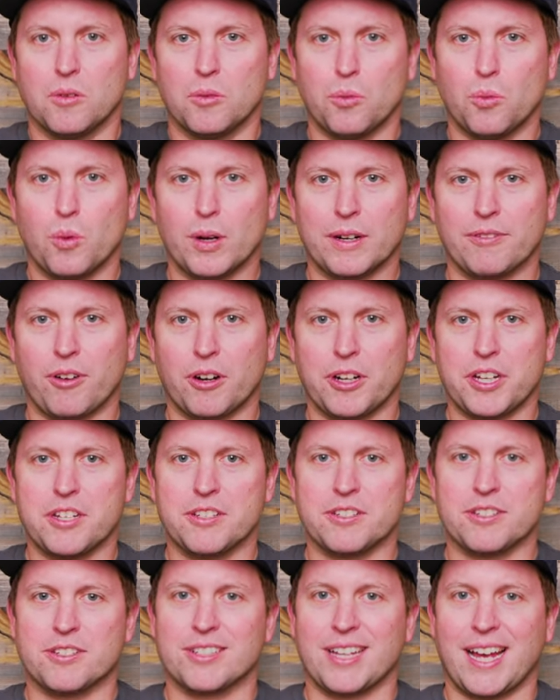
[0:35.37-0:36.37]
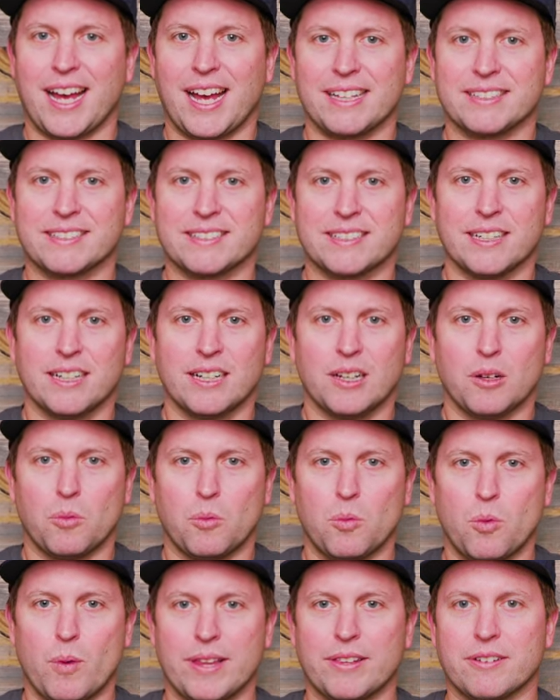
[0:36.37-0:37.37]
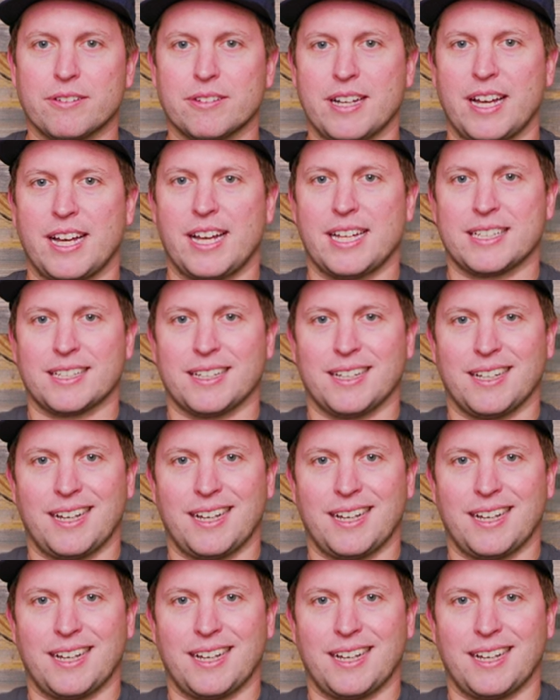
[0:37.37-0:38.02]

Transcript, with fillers: one of our users asked whether or not